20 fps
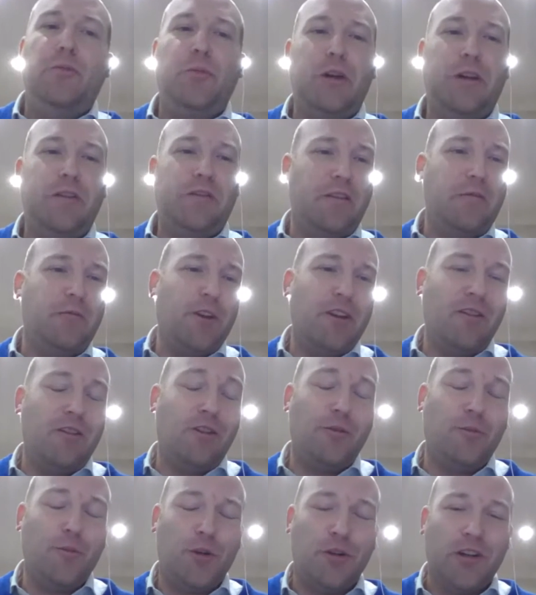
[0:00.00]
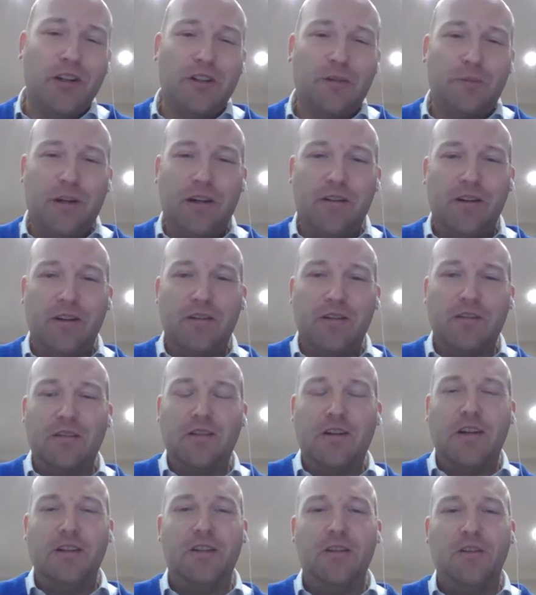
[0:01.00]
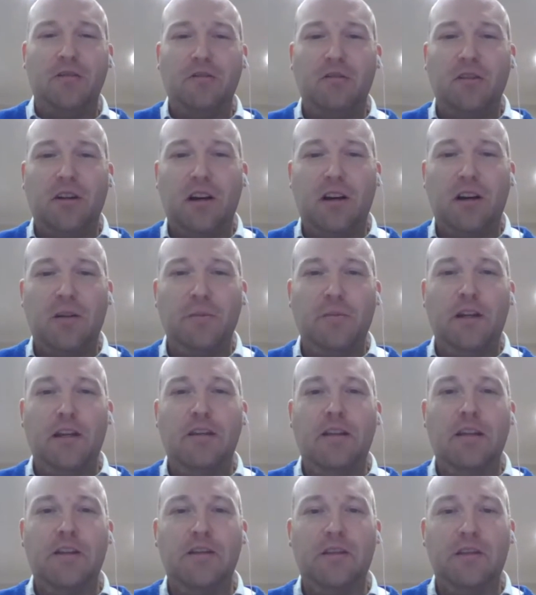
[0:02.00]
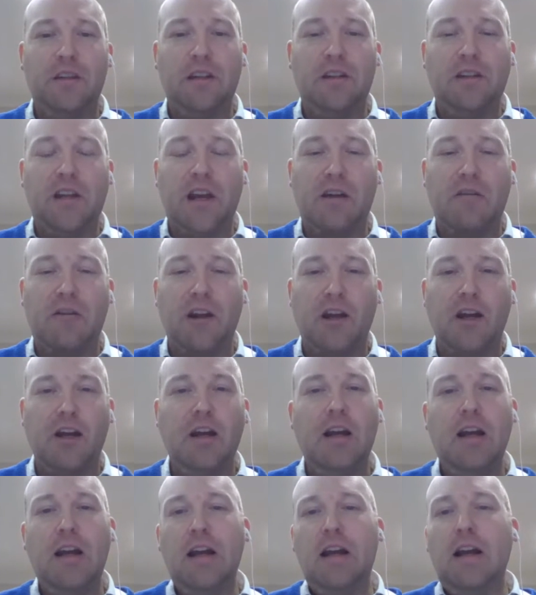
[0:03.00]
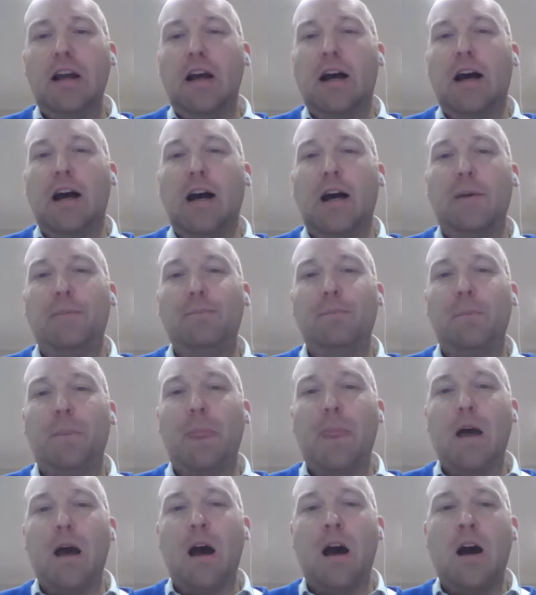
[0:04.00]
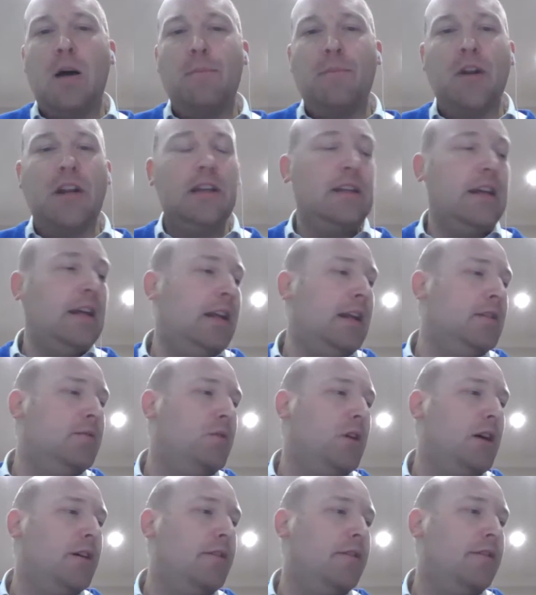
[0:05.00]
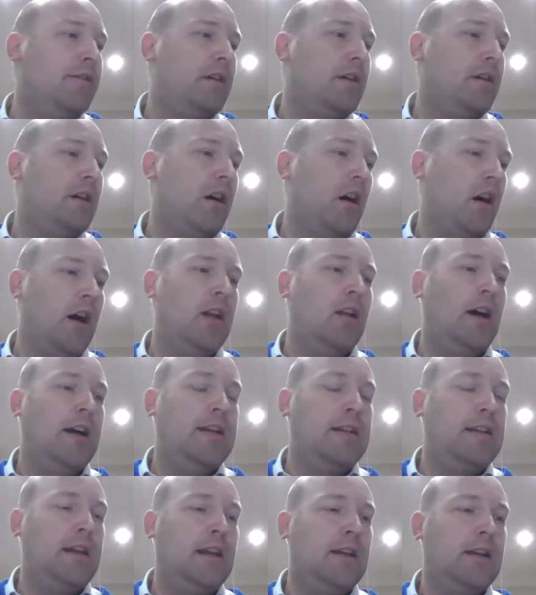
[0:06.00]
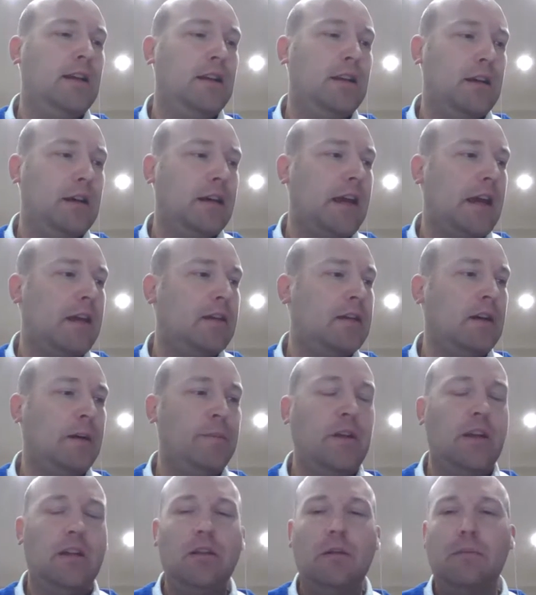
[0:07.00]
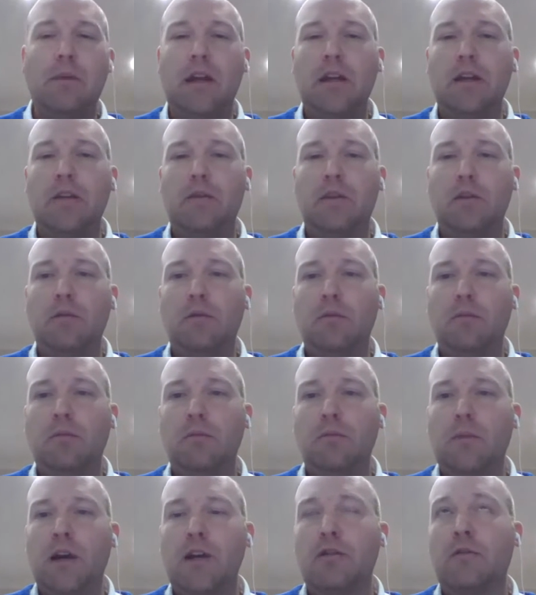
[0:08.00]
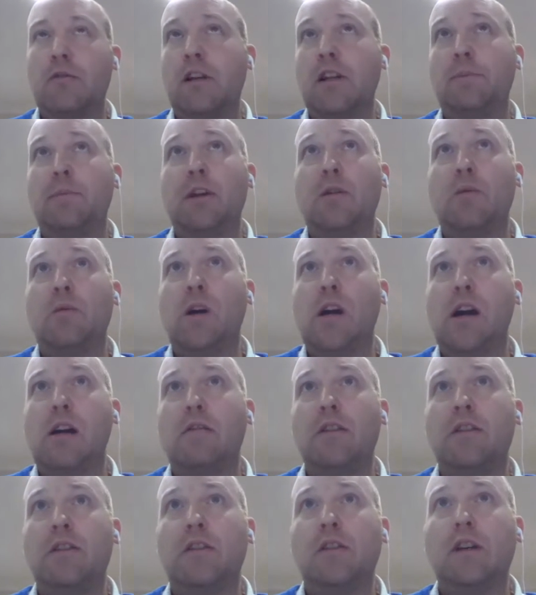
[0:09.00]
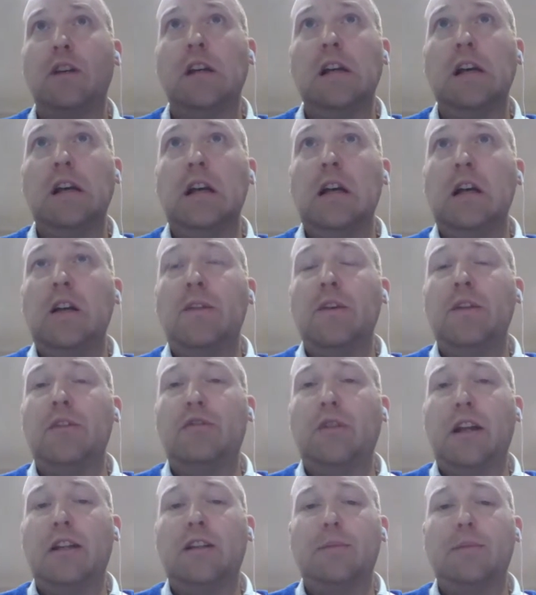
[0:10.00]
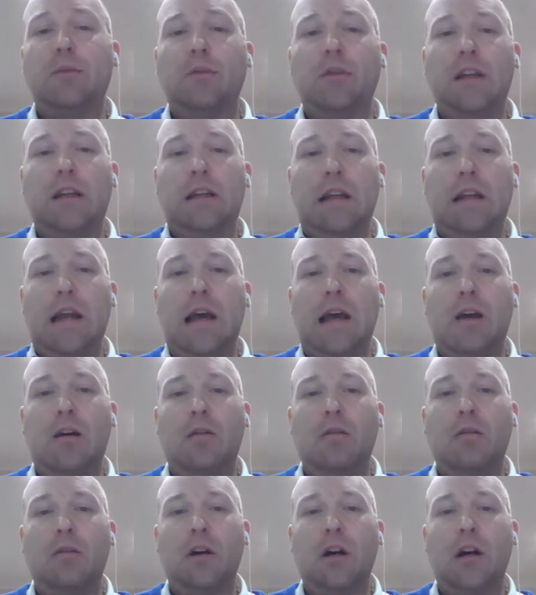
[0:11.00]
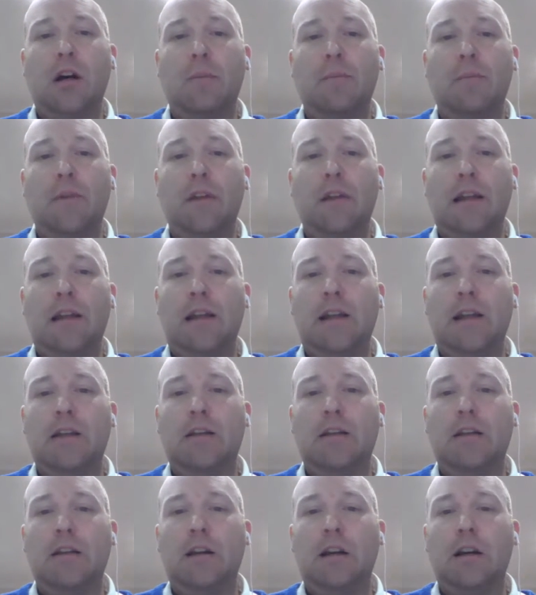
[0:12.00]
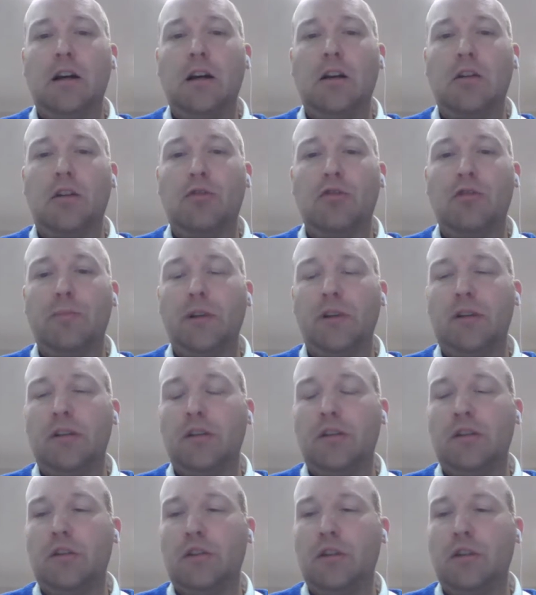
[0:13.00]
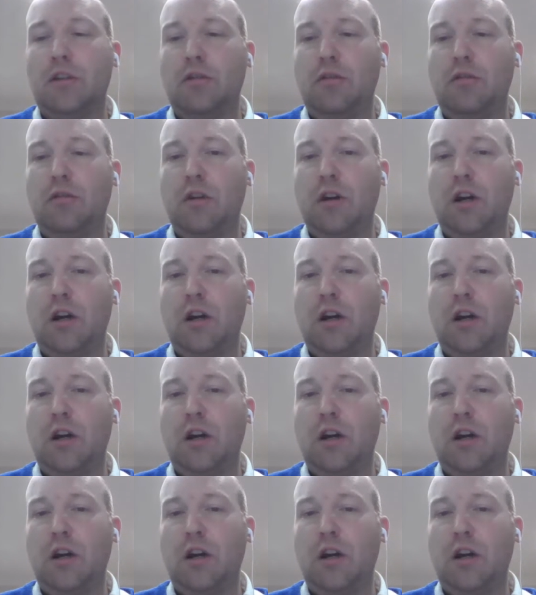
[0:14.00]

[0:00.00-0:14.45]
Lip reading: with a lot more experience than I do in this area. But it is worth highlighting that, again, something that many of you may already be aware is that transport is now the leading contributor to